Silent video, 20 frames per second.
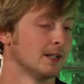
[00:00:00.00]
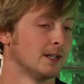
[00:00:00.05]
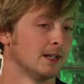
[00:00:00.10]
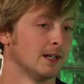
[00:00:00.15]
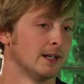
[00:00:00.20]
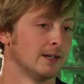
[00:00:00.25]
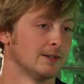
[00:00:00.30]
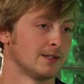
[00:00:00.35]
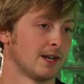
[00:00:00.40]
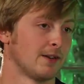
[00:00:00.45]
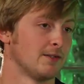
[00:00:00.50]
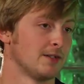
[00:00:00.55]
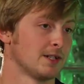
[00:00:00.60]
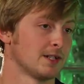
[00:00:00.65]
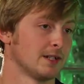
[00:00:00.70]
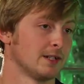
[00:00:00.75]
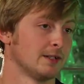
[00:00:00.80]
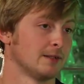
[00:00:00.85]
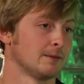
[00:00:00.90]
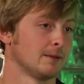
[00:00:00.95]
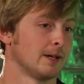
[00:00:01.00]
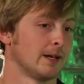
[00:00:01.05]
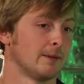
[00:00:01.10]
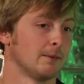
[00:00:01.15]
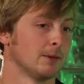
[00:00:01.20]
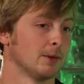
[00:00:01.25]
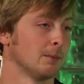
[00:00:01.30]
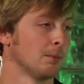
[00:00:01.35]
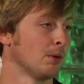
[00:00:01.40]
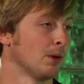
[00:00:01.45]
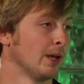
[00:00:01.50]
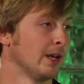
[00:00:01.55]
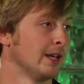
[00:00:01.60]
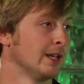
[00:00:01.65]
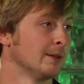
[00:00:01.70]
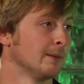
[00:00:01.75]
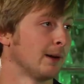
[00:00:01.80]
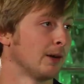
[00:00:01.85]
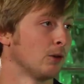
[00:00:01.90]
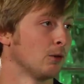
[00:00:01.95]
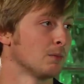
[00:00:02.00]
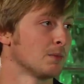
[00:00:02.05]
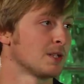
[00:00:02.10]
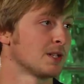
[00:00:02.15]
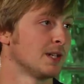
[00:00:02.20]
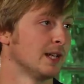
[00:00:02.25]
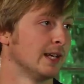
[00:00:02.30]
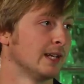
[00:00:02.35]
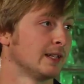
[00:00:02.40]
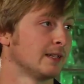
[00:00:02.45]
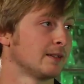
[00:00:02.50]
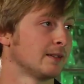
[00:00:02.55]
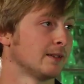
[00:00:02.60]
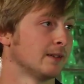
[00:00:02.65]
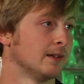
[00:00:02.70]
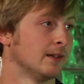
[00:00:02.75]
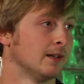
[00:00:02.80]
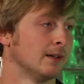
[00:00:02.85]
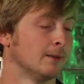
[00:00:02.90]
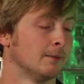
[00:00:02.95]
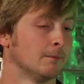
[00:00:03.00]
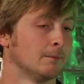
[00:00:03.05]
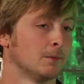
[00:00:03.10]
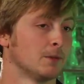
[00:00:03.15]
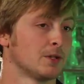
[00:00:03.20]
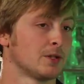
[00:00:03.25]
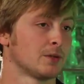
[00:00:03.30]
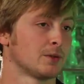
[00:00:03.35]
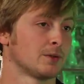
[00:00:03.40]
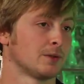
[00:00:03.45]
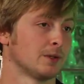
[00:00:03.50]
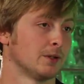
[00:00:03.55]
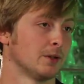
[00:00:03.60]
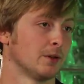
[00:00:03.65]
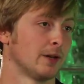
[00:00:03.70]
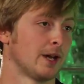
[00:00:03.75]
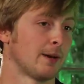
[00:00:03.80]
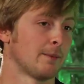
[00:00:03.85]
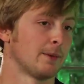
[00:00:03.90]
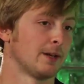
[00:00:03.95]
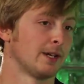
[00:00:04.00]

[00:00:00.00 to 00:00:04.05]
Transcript: Uh, I was obviously able to play in my home state, um, which, you know, not